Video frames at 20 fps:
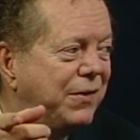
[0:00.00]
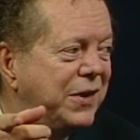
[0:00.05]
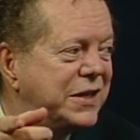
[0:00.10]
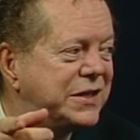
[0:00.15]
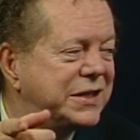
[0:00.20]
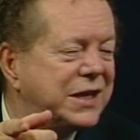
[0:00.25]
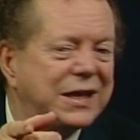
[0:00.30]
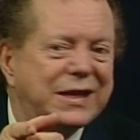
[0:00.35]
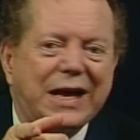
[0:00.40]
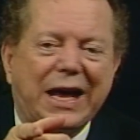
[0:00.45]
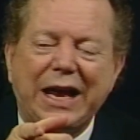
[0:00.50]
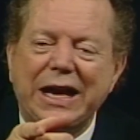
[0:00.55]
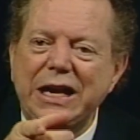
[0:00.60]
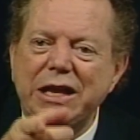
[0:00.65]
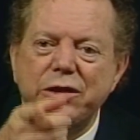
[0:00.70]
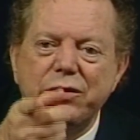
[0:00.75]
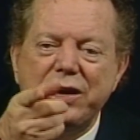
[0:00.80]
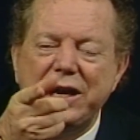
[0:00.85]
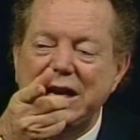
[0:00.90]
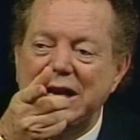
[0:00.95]
And if he said
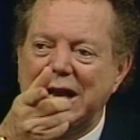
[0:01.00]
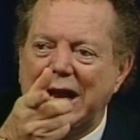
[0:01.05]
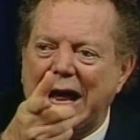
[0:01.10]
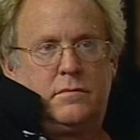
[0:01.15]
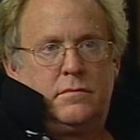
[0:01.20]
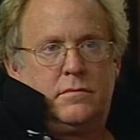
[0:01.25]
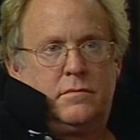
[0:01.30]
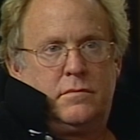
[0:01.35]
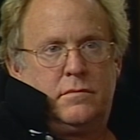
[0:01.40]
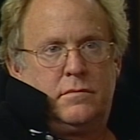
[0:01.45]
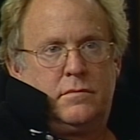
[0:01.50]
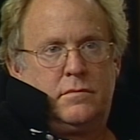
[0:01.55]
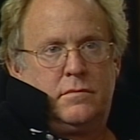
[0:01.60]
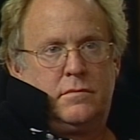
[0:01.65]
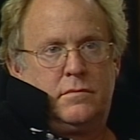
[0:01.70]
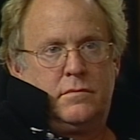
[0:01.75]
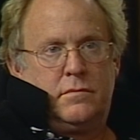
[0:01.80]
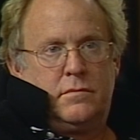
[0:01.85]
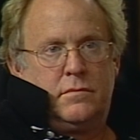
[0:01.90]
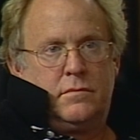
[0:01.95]
that, either he lied and
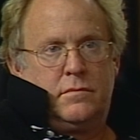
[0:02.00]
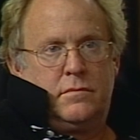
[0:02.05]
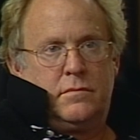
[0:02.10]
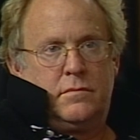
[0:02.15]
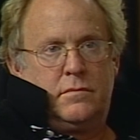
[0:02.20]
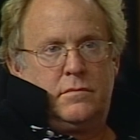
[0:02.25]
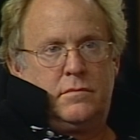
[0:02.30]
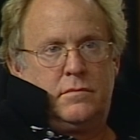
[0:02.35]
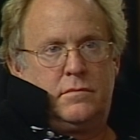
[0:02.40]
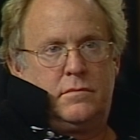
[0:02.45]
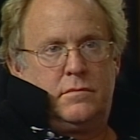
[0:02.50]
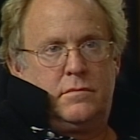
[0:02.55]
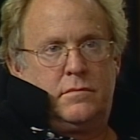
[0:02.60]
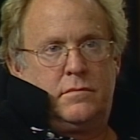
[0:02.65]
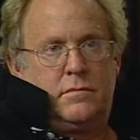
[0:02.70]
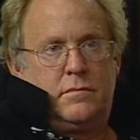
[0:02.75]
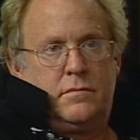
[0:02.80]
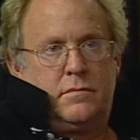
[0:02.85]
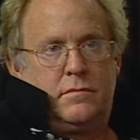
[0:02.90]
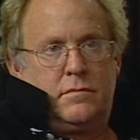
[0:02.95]
forget the whole thing and
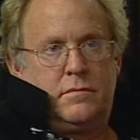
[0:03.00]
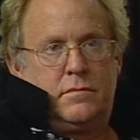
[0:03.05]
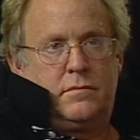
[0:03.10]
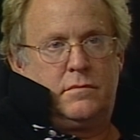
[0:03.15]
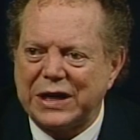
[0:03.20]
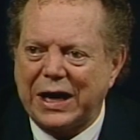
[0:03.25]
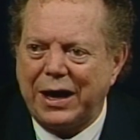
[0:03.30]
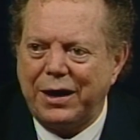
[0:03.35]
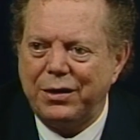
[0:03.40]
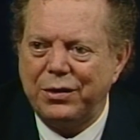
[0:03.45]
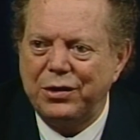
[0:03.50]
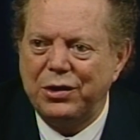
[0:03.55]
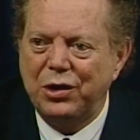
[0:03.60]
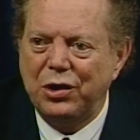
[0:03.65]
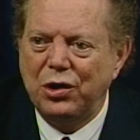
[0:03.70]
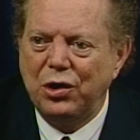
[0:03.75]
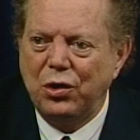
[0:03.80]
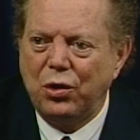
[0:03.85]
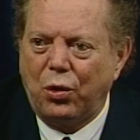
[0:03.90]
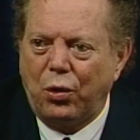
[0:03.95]
dropped the religions out,
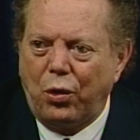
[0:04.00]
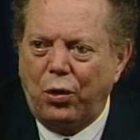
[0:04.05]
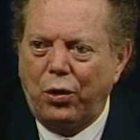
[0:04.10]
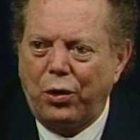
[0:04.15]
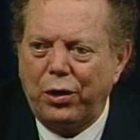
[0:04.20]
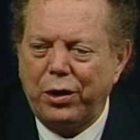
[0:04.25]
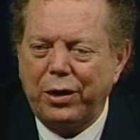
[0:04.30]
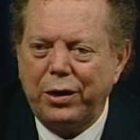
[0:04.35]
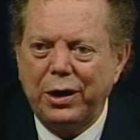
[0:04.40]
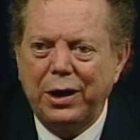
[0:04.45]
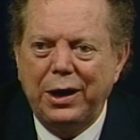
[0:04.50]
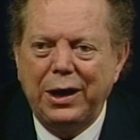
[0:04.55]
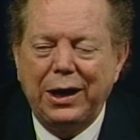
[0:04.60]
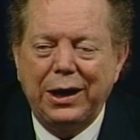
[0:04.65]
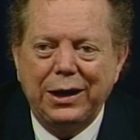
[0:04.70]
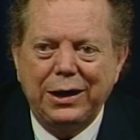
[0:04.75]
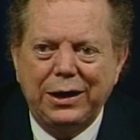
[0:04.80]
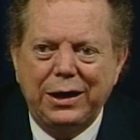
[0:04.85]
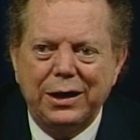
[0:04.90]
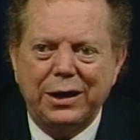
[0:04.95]
or
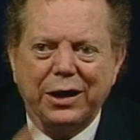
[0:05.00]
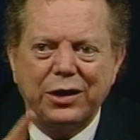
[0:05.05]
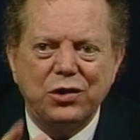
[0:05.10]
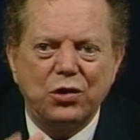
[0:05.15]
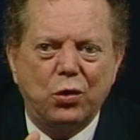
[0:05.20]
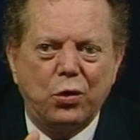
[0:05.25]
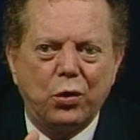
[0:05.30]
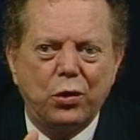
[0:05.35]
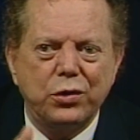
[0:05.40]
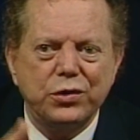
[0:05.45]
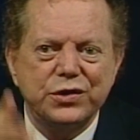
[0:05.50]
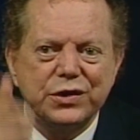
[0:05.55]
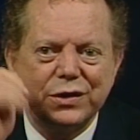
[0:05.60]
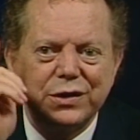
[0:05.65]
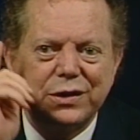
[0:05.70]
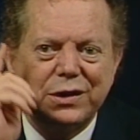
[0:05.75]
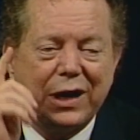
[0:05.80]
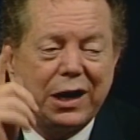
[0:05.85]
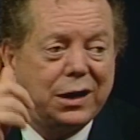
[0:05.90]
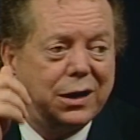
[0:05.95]
get on your
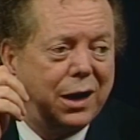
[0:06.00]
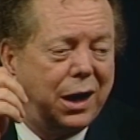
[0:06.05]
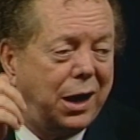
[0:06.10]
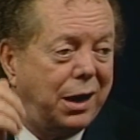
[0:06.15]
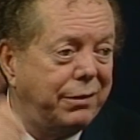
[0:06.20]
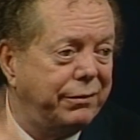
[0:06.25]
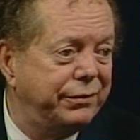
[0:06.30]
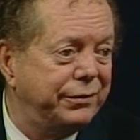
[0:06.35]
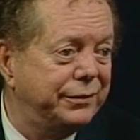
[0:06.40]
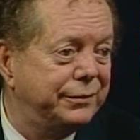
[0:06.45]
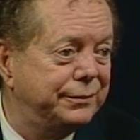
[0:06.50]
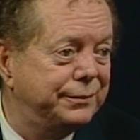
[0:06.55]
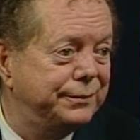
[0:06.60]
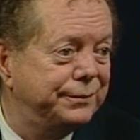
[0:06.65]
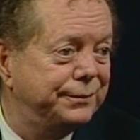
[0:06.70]
horse and take off.